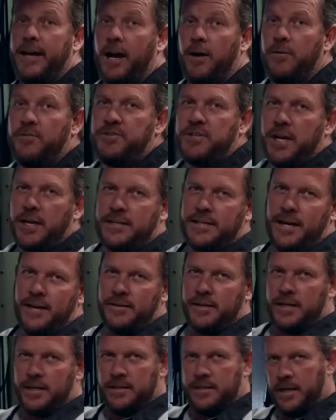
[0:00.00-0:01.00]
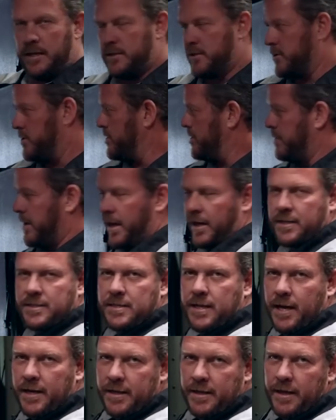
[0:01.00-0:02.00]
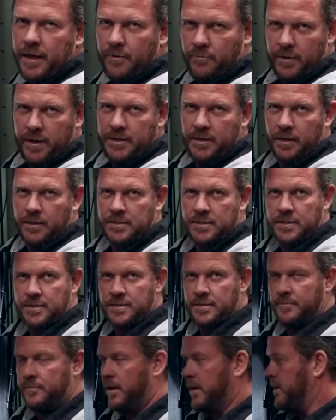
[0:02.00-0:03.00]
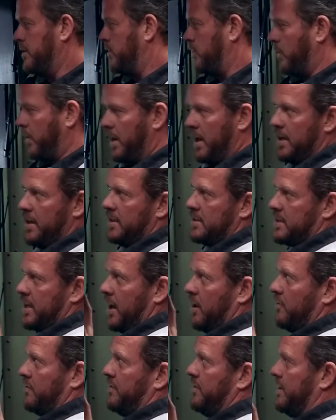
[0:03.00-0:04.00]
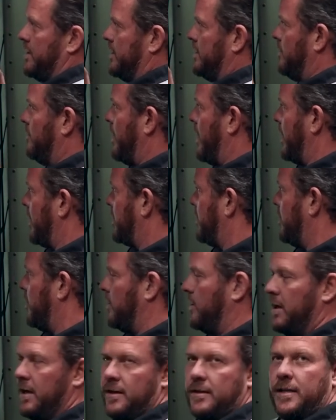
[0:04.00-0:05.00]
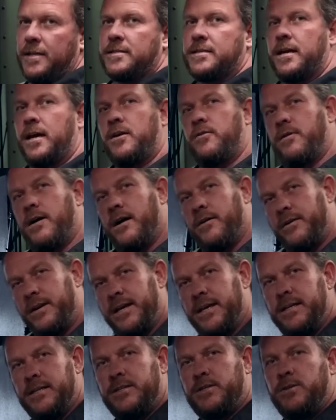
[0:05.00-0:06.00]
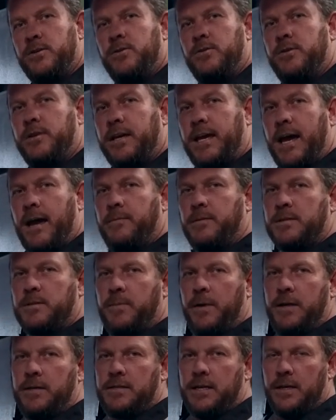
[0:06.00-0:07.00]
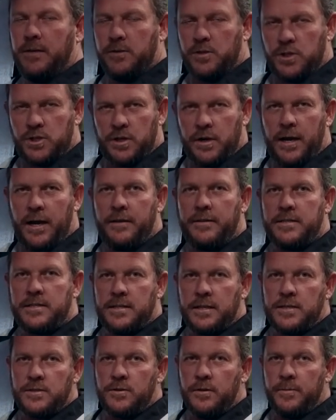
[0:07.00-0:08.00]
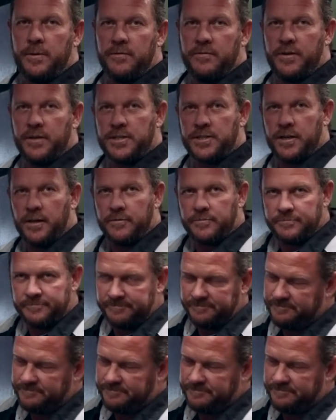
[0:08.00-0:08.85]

Now we've checked out the condenser, the back side of that Red Dot system, the way it's outfitted in the back here. Let's get around into the cabin space to show you how this thing's really been finished off.